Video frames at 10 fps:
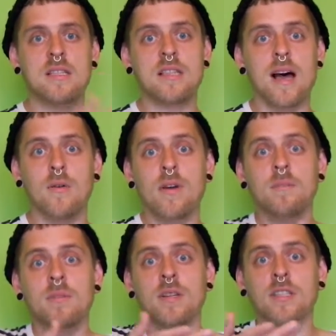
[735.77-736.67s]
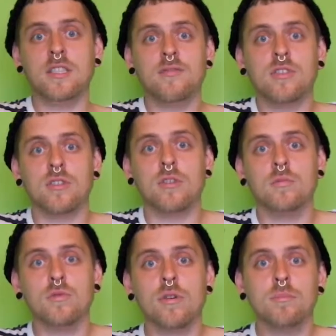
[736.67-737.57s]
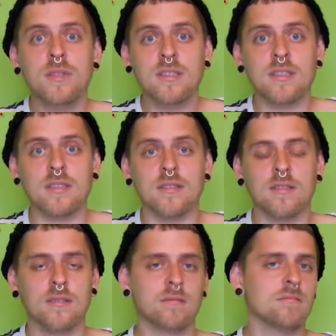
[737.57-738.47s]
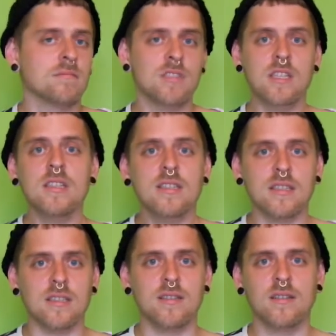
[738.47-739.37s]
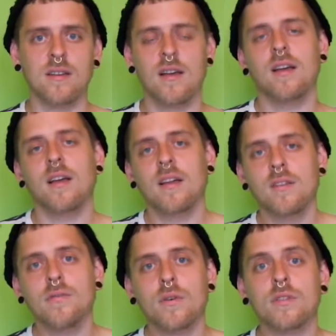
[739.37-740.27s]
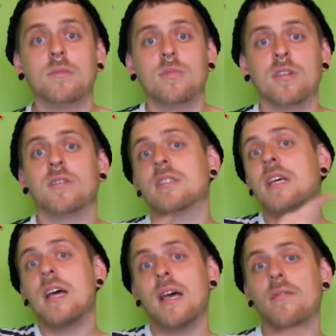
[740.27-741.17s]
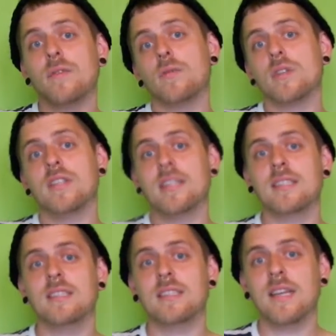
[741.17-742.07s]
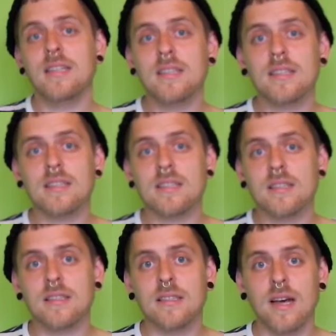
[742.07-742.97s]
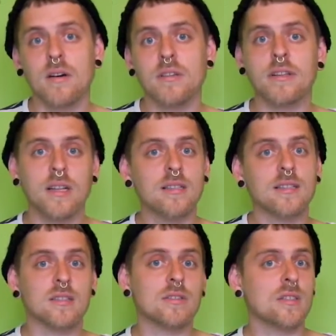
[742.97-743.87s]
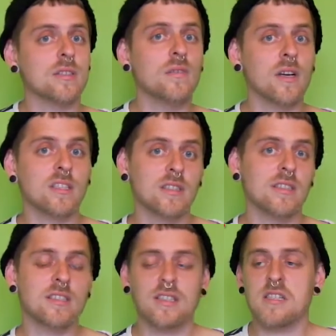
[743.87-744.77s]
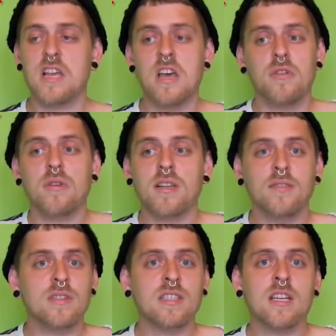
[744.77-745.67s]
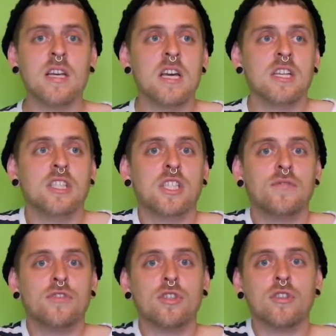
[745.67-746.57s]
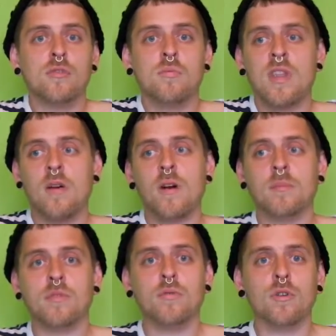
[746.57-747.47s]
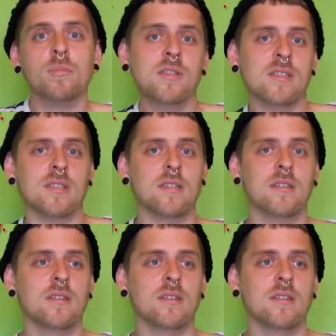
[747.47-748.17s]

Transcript: Dałem dziewczynom długopisy. Easy. And of course, because every word has its ending now that tells us its function in the sentence, you can even say dziewczynom dałam długopisy.